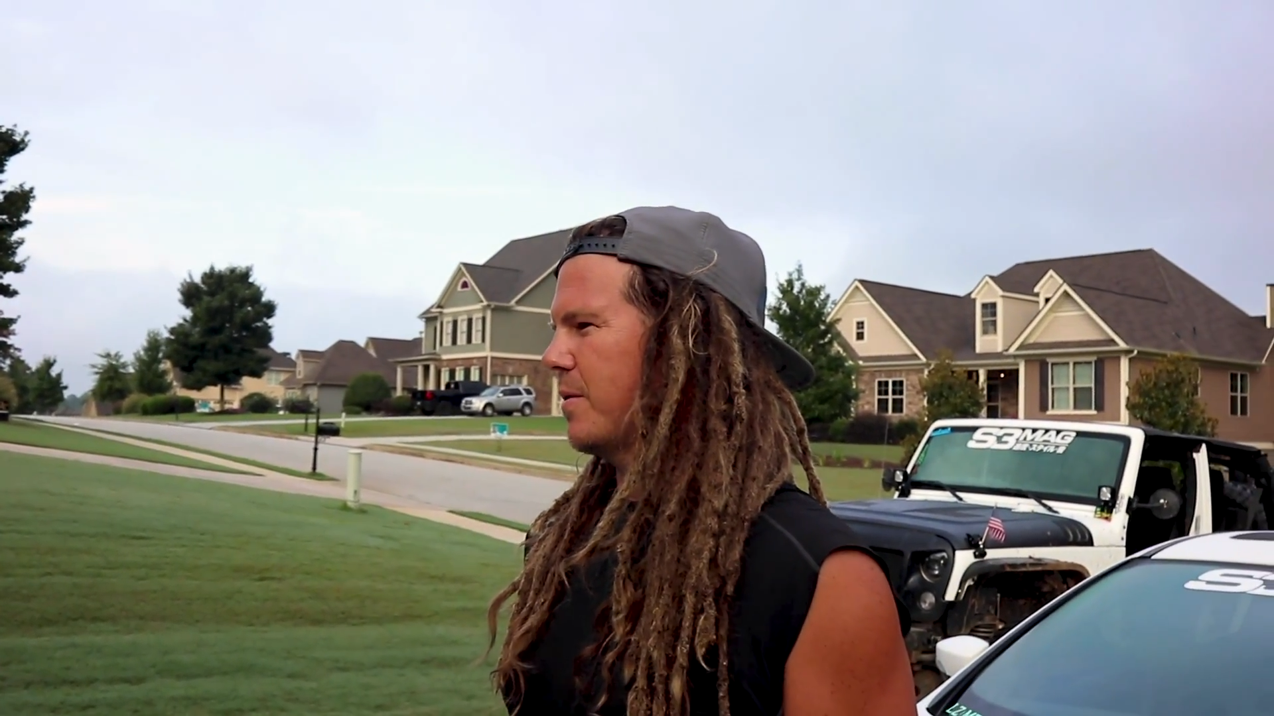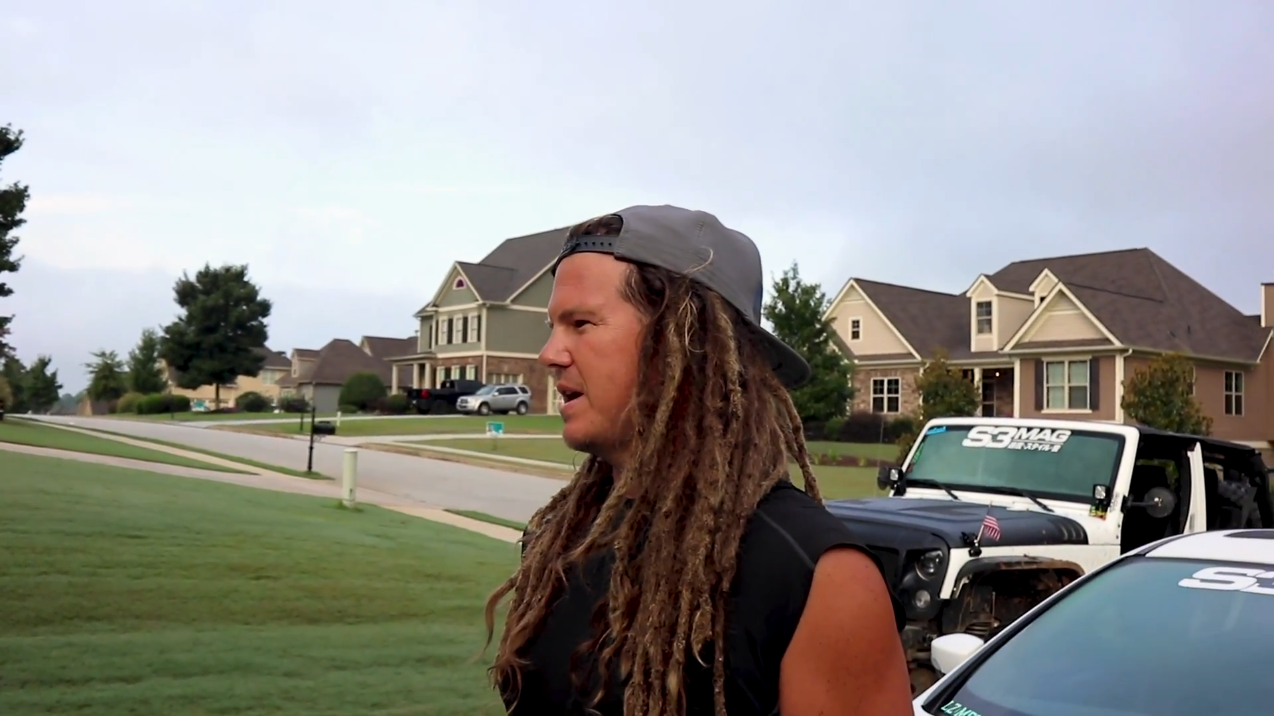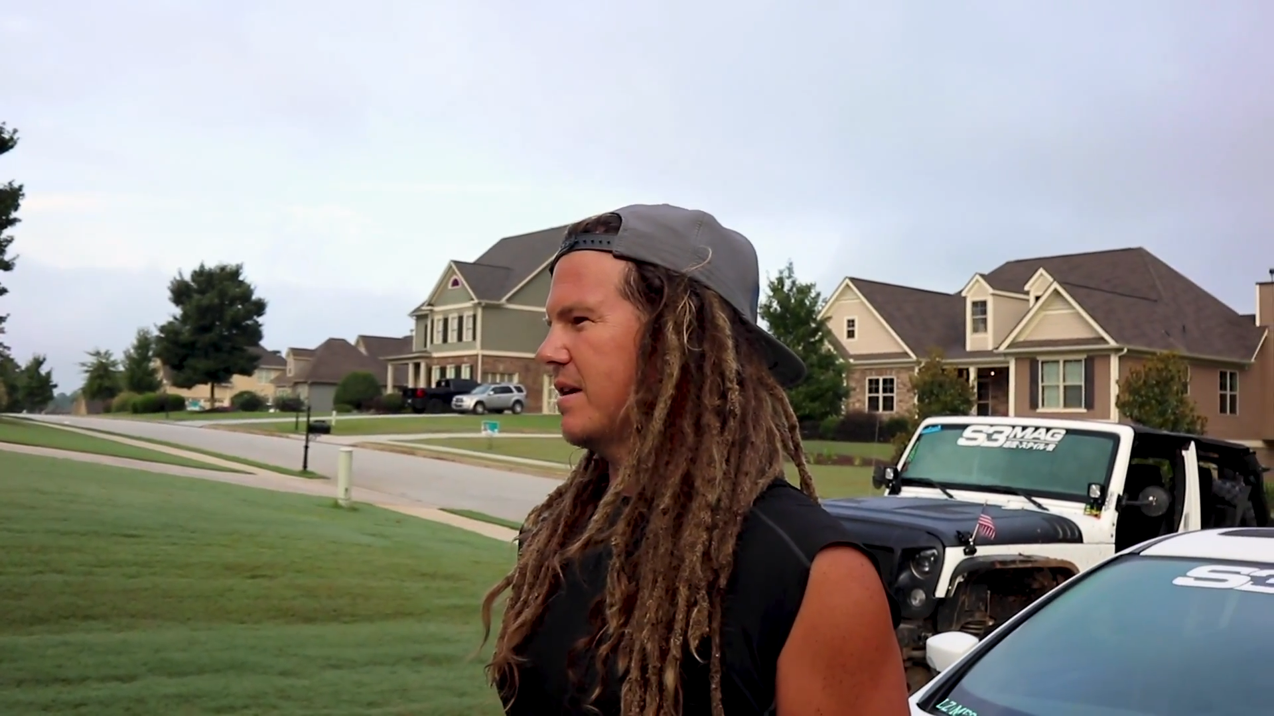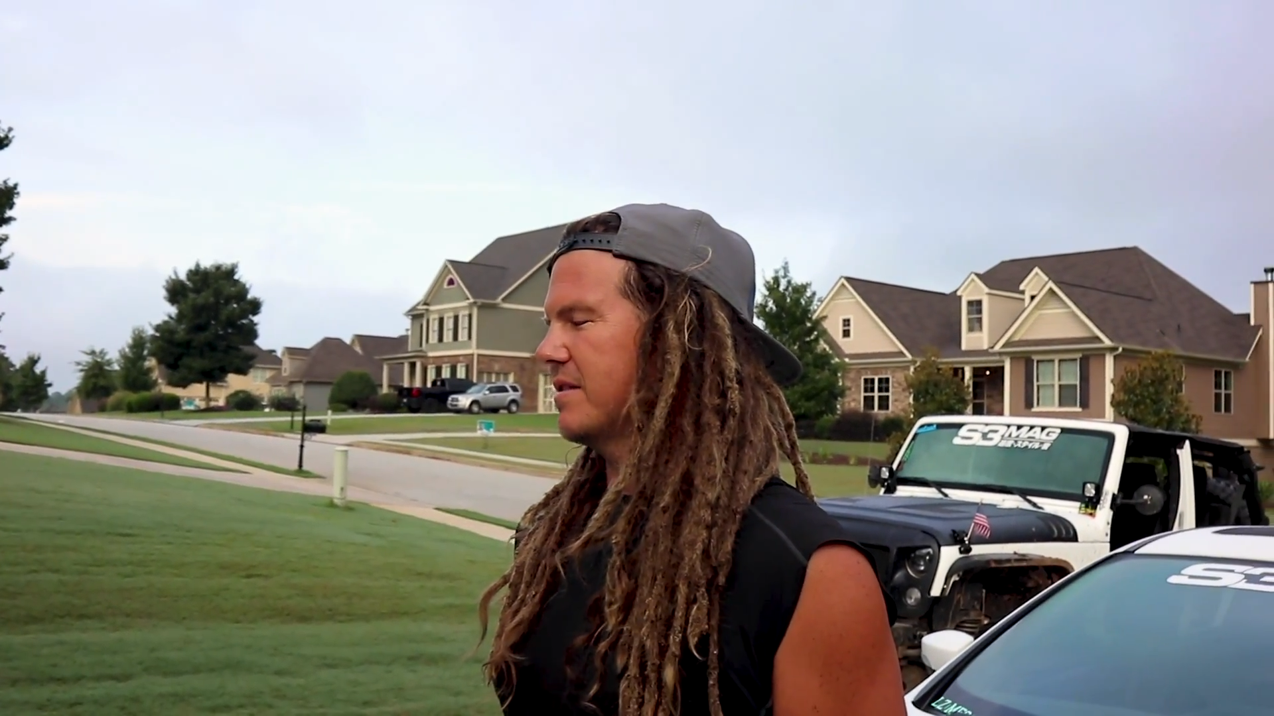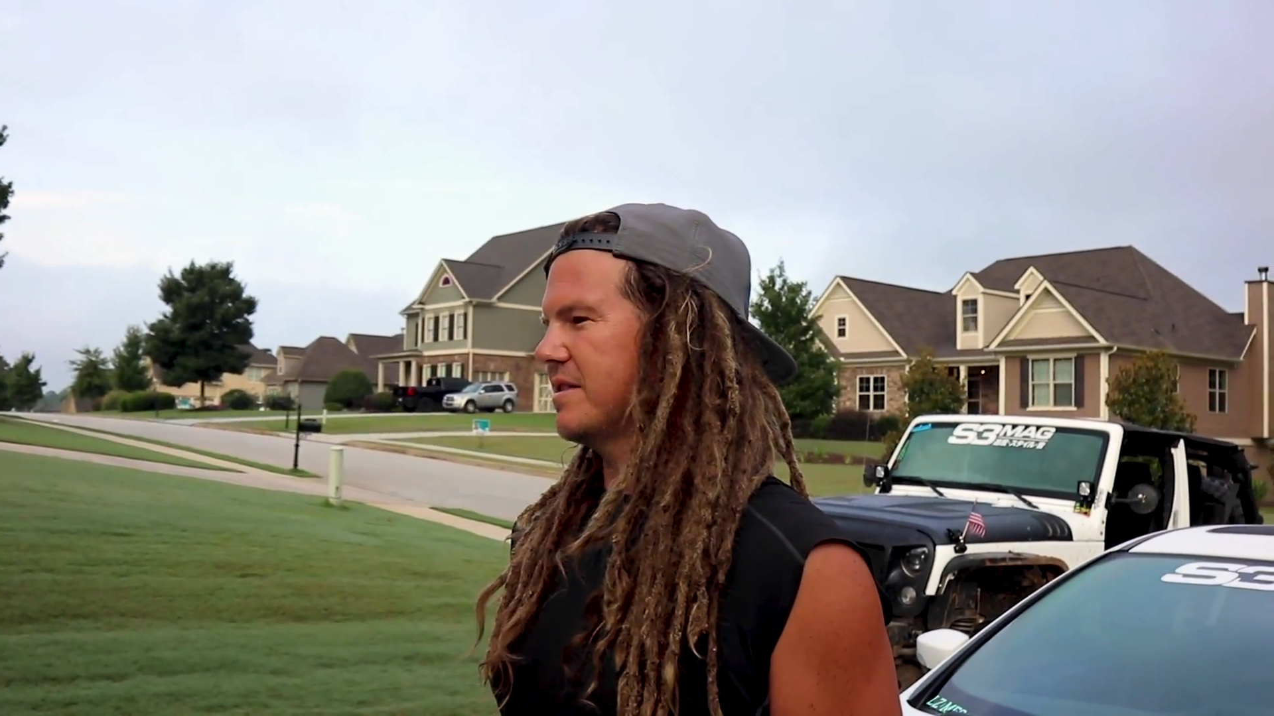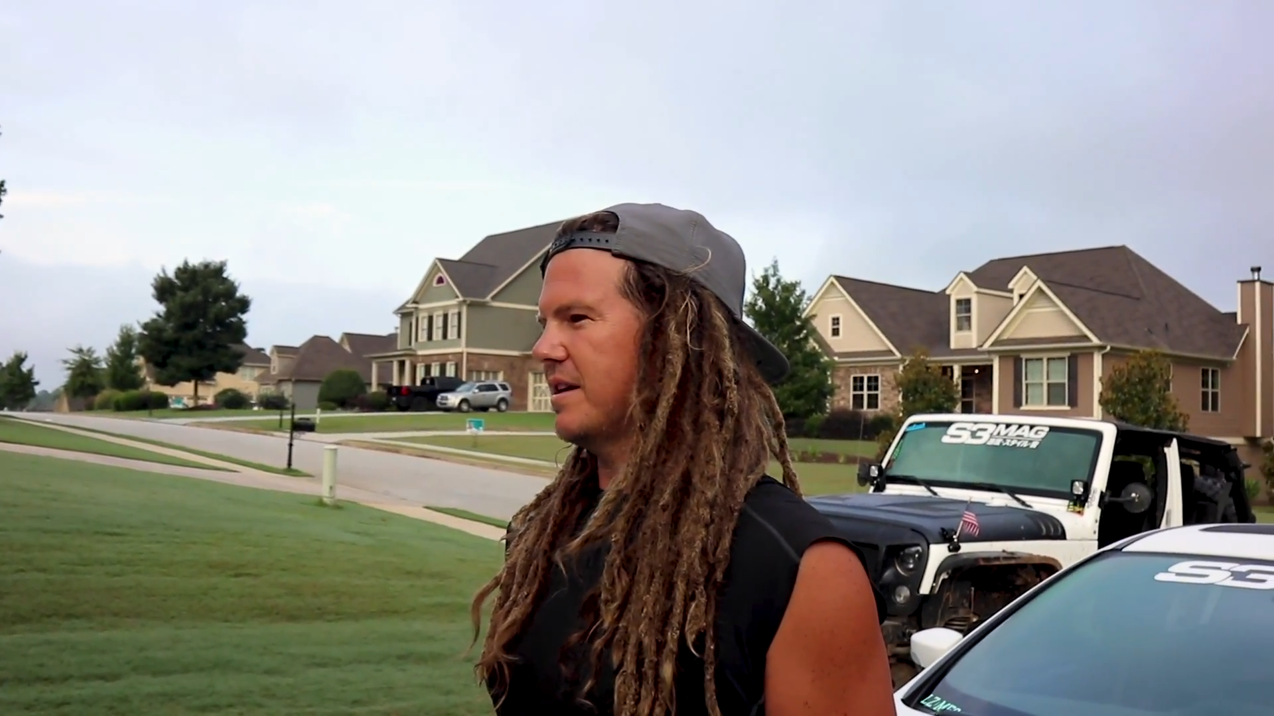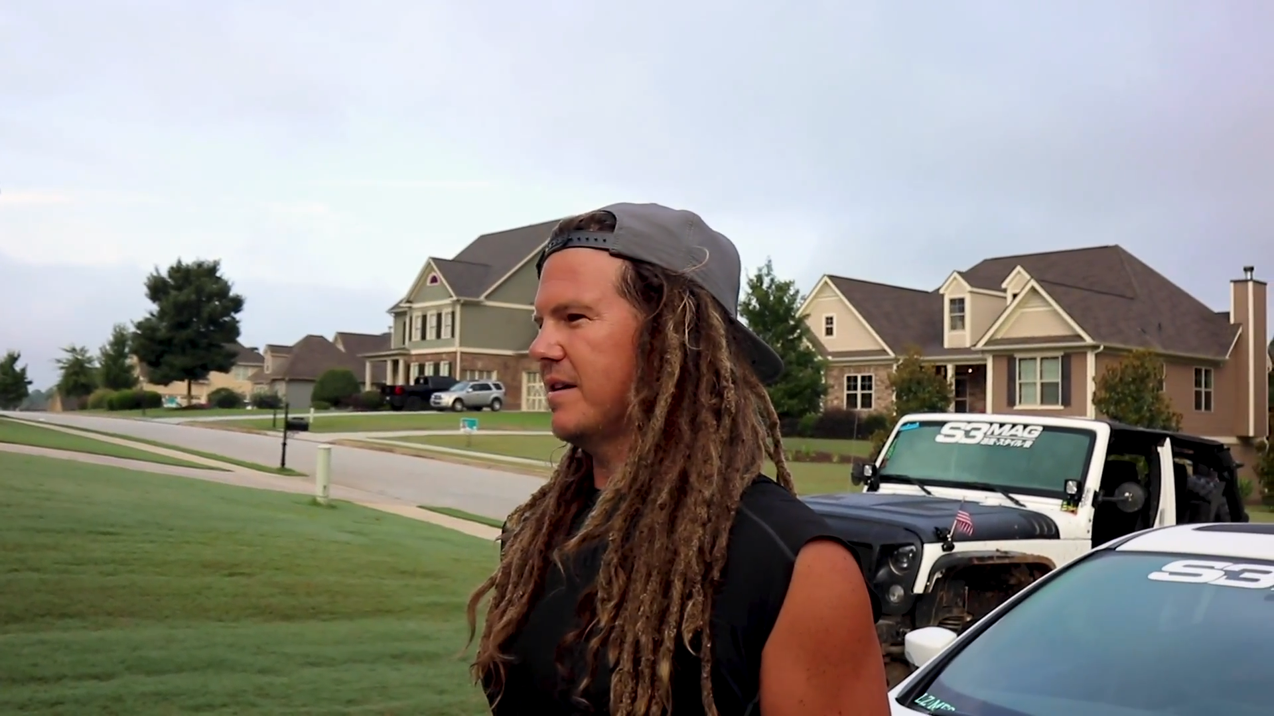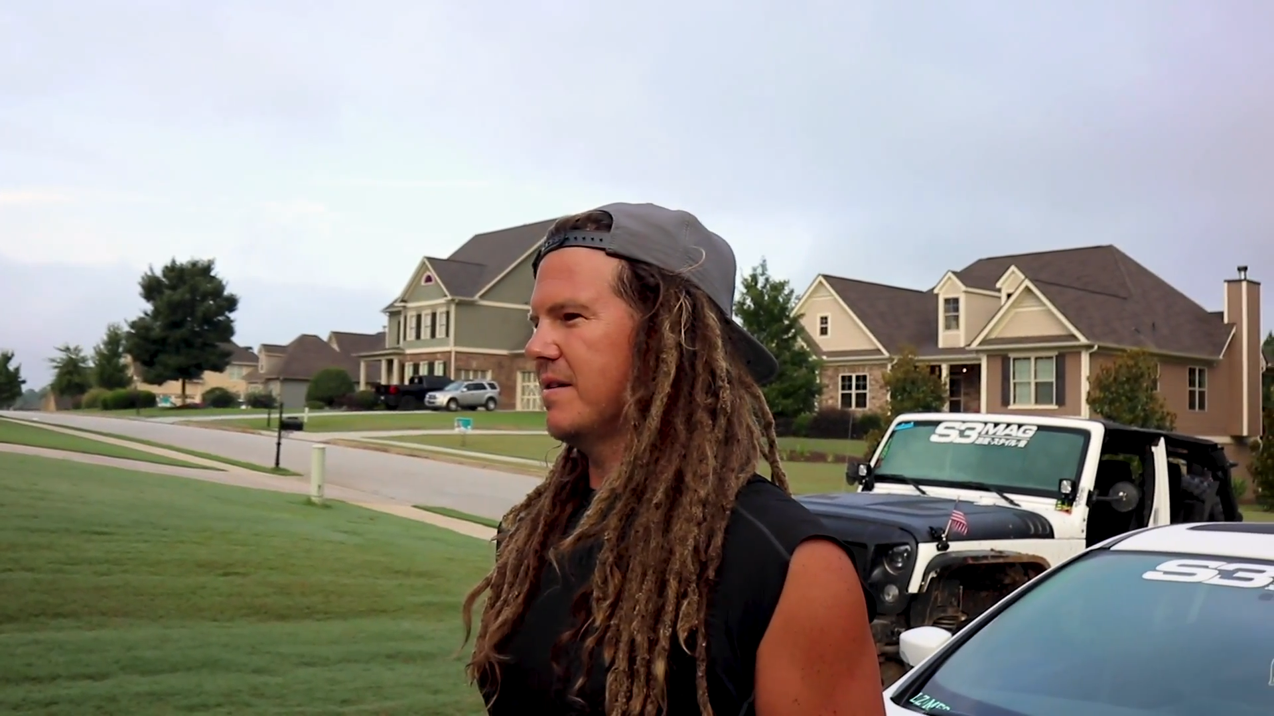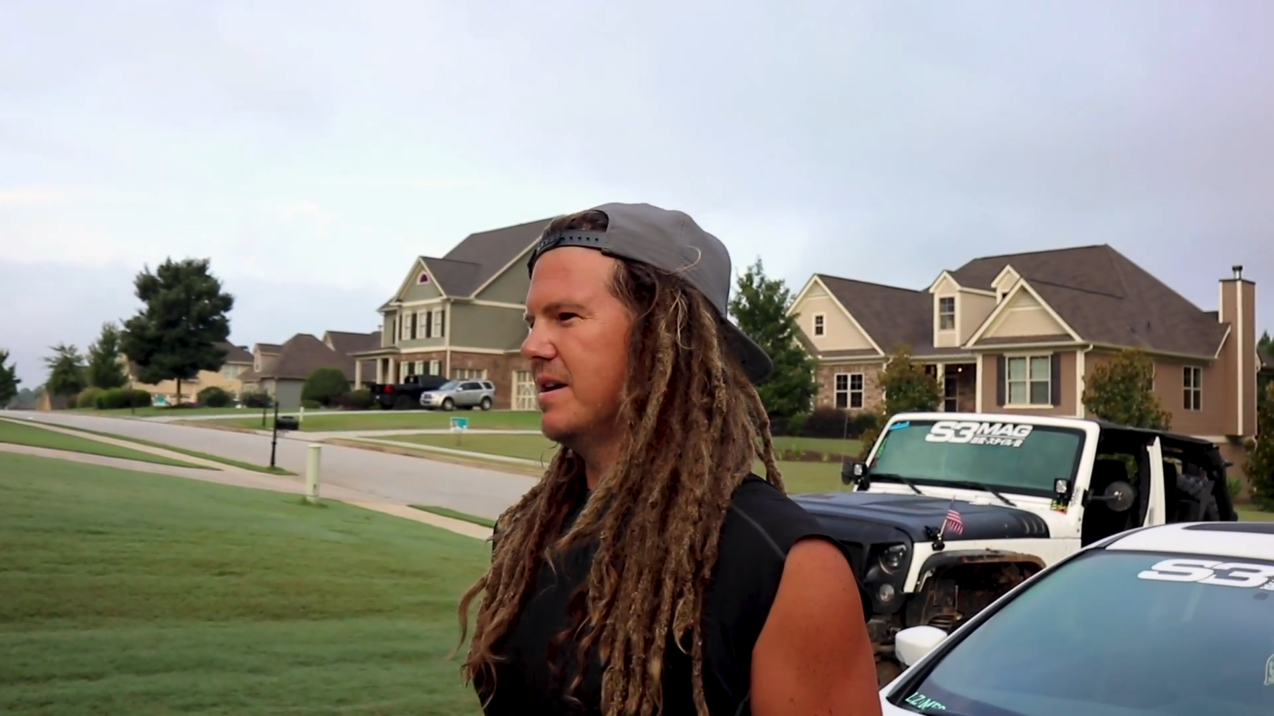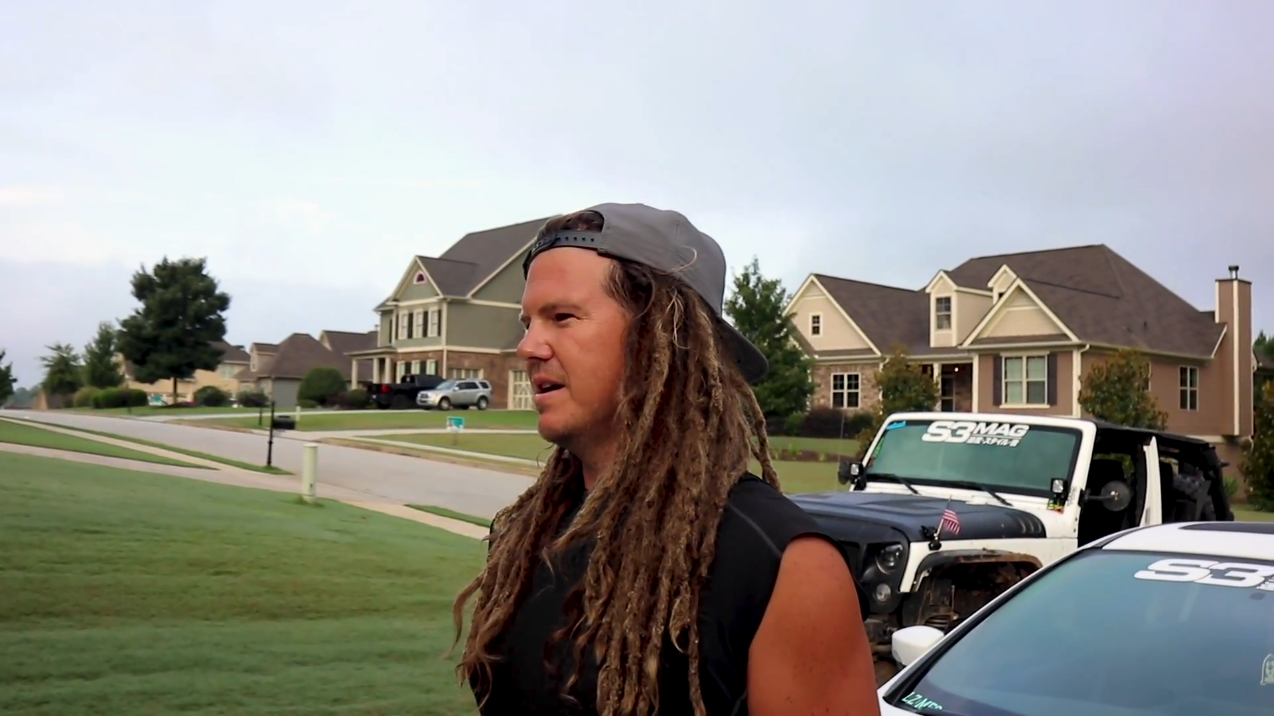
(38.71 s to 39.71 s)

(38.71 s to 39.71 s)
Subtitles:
week or so.